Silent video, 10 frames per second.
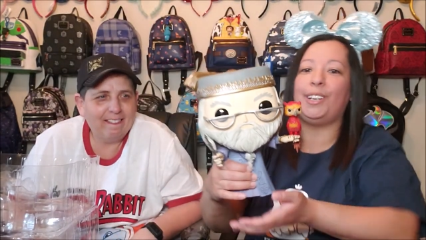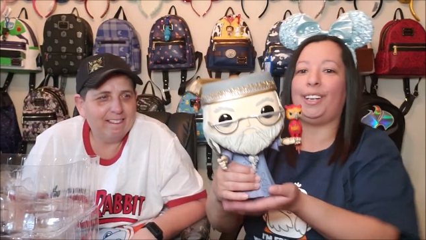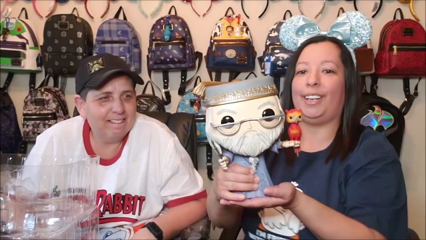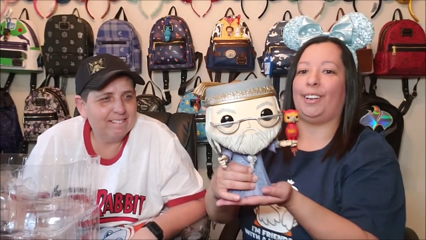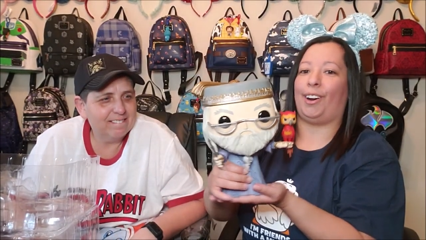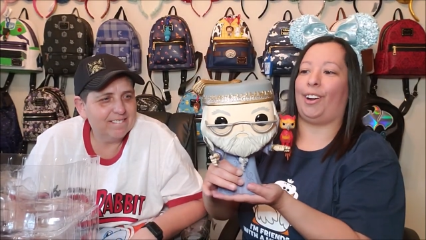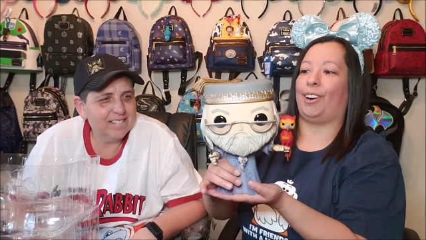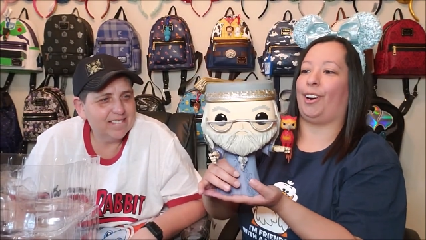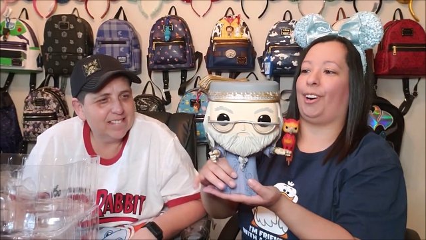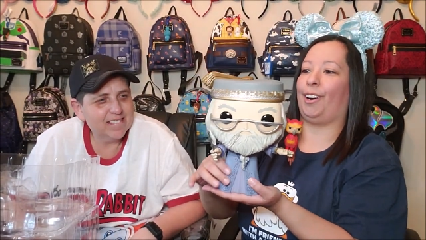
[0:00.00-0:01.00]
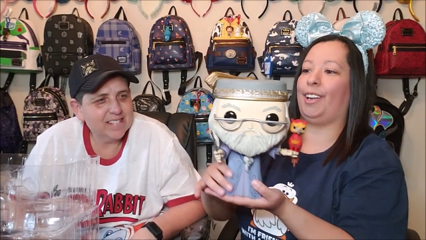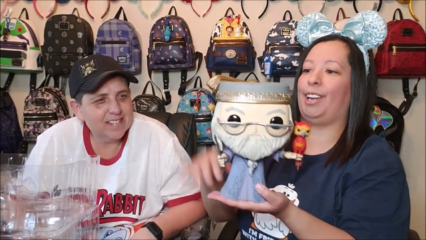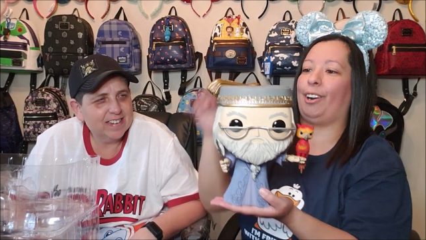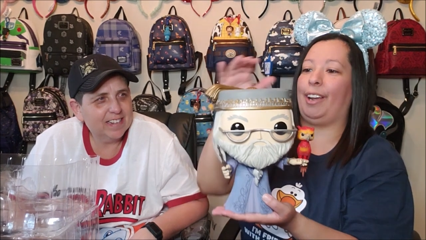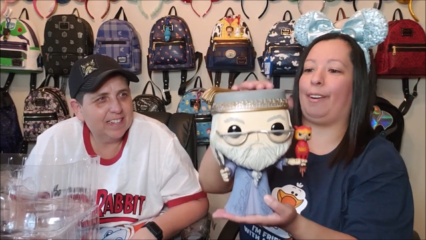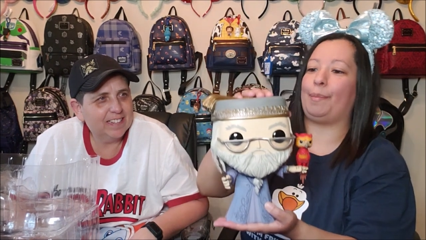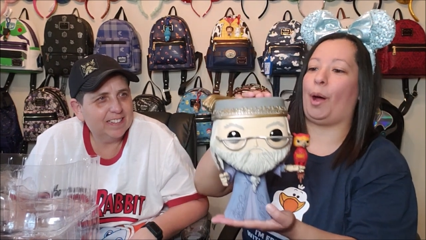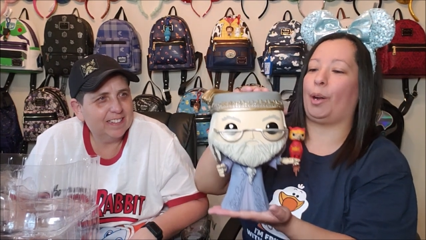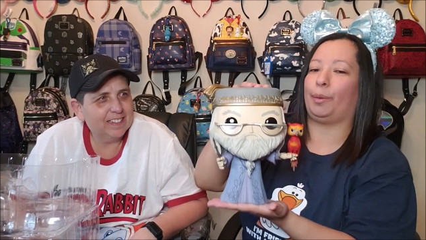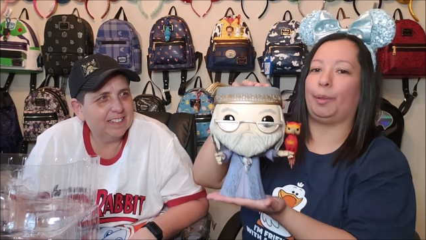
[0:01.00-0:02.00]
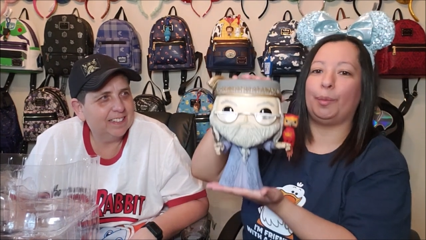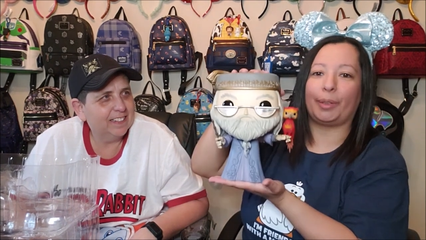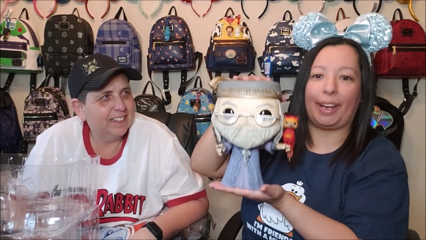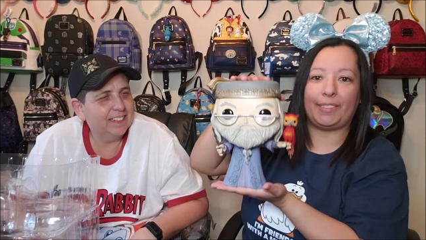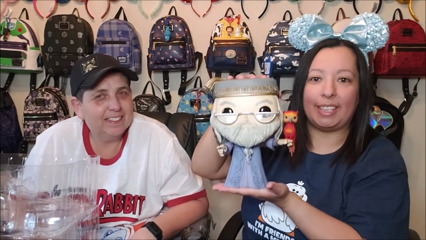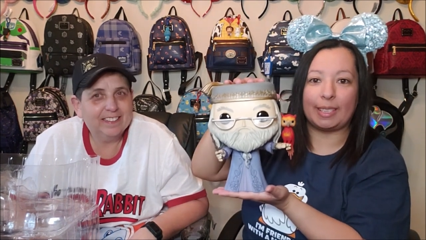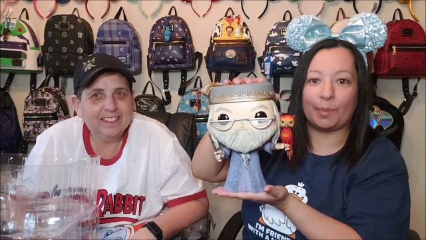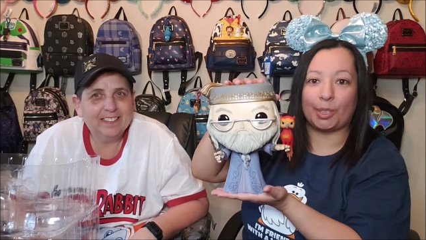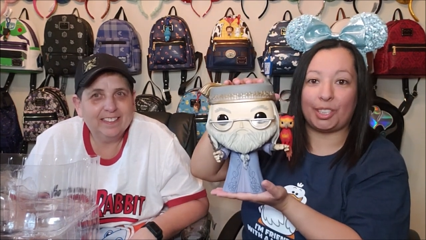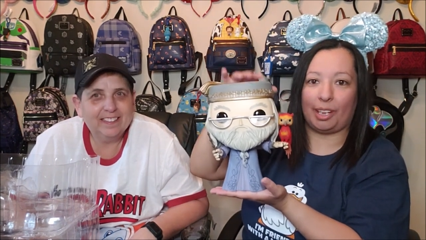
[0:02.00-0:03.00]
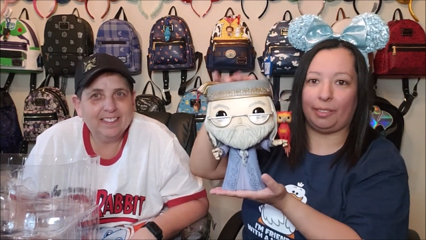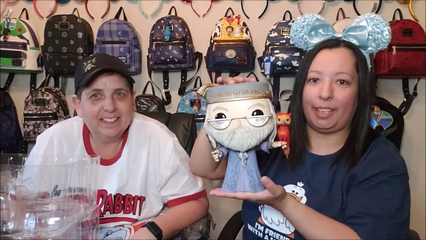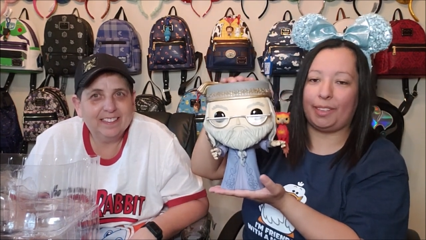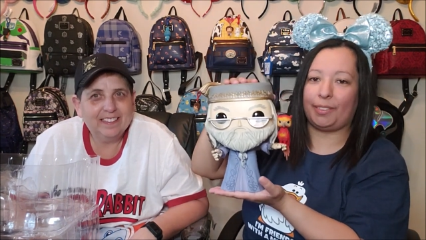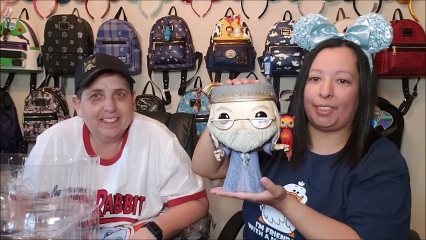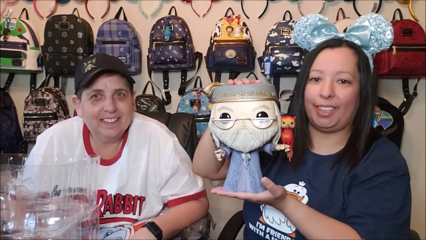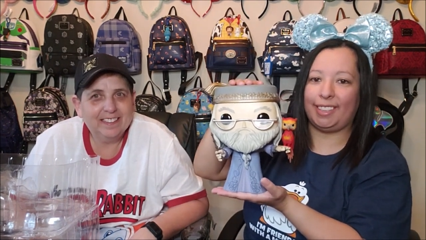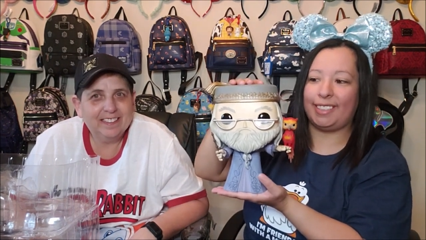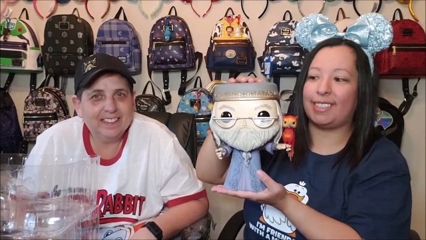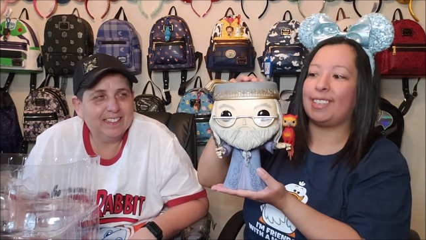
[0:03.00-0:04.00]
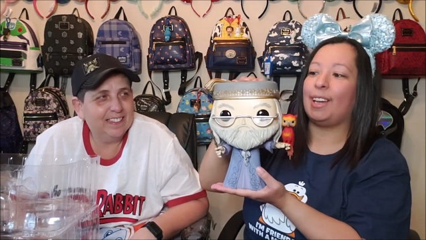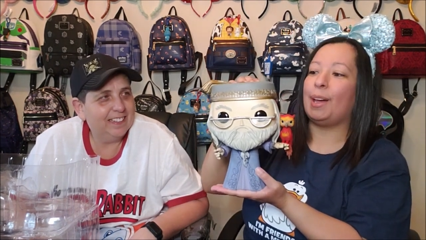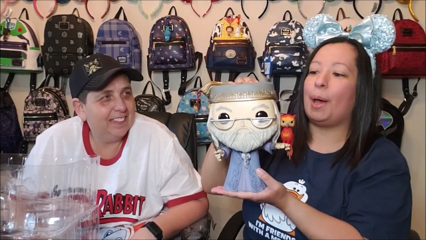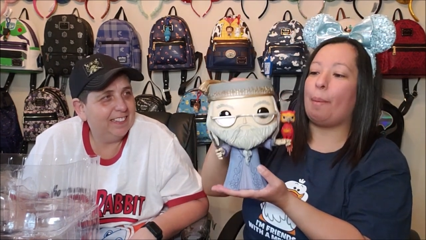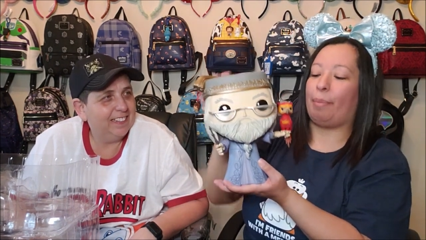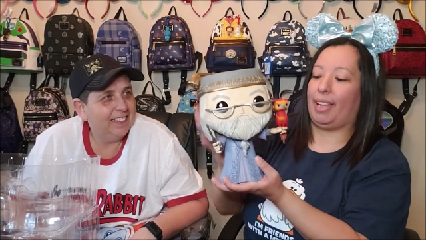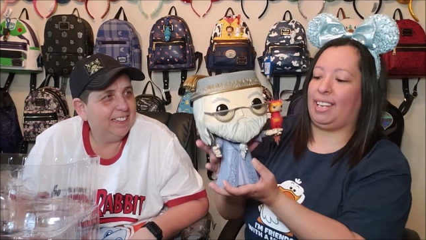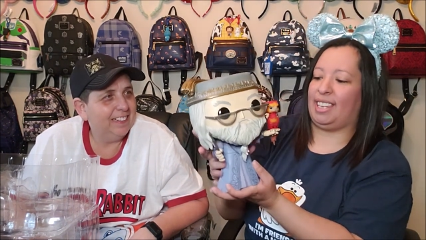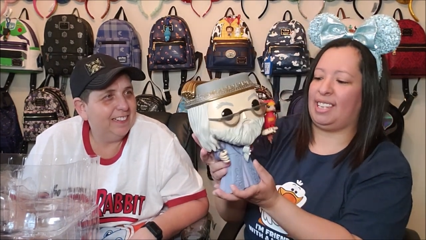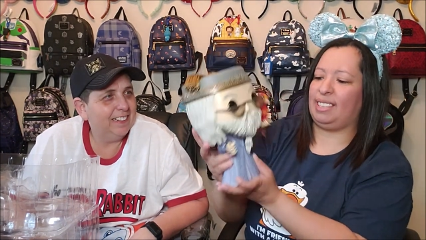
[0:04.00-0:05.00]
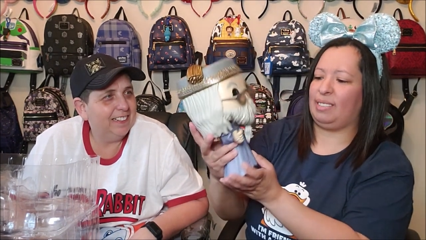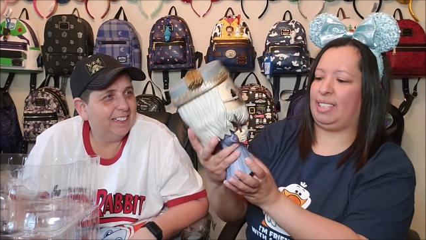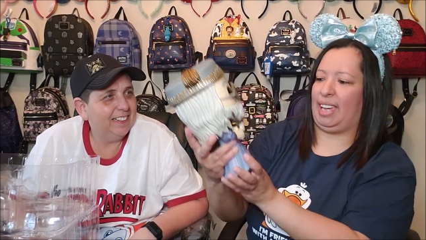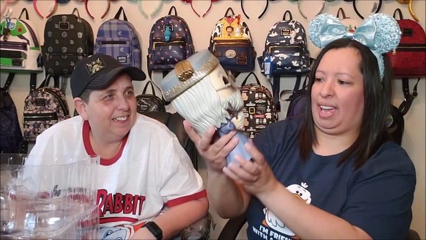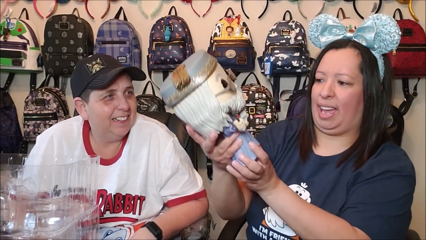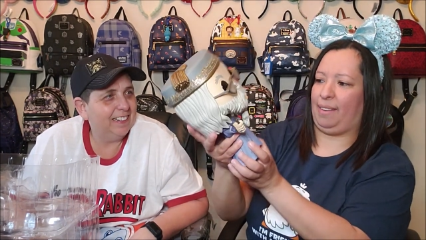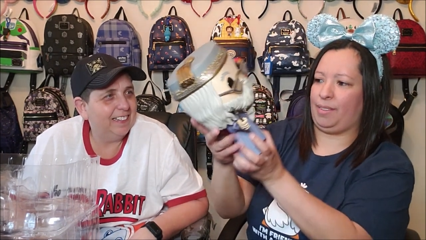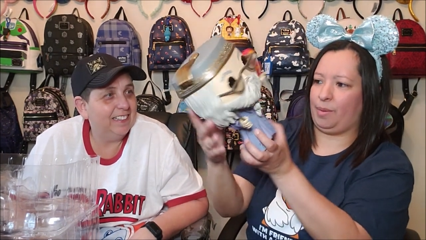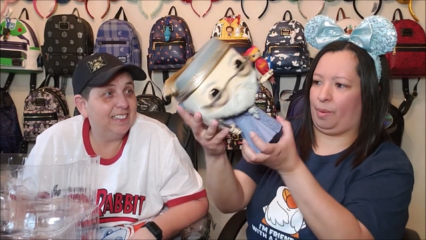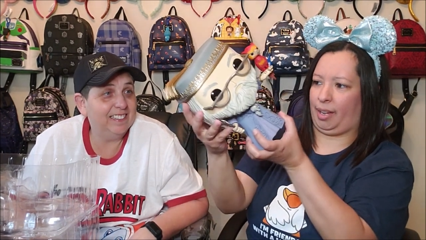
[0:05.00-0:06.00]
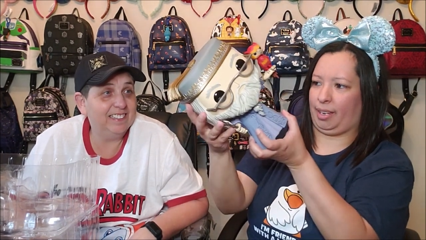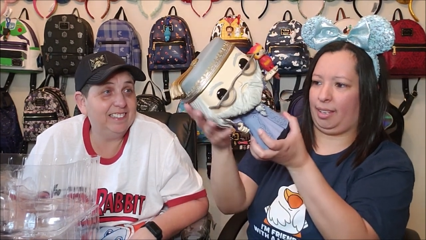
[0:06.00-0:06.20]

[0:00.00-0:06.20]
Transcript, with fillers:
Speaker 1: good on in our Harry Potter room. We're gonna have to get some more shelving for this. But and this one's a heavy one. It